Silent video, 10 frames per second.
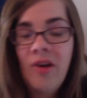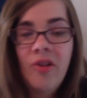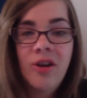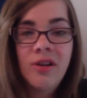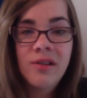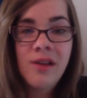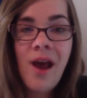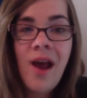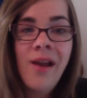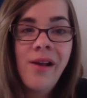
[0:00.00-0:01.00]
There's
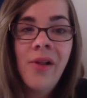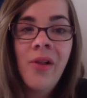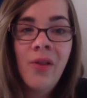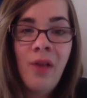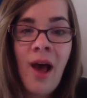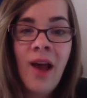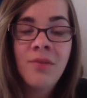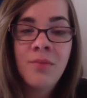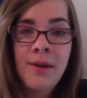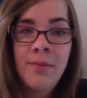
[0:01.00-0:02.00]
not a lot
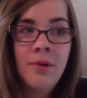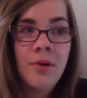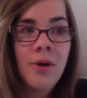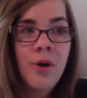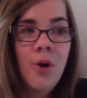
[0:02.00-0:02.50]
of people